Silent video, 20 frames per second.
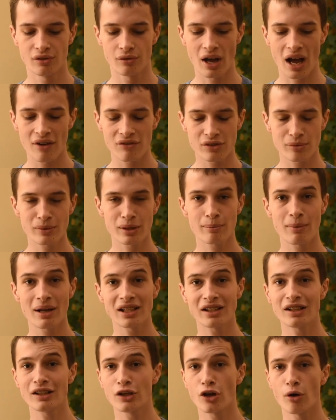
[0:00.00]
have something
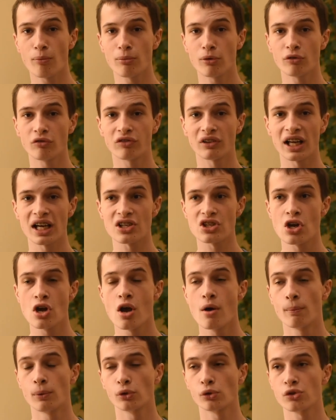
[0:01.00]
better than the onboard flash,
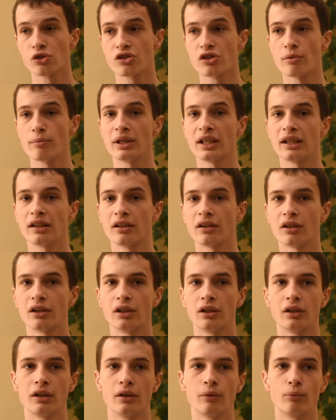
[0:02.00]
but also something
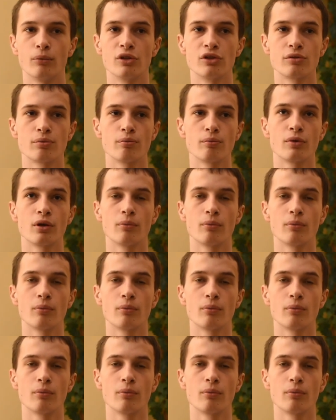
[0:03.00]
that was,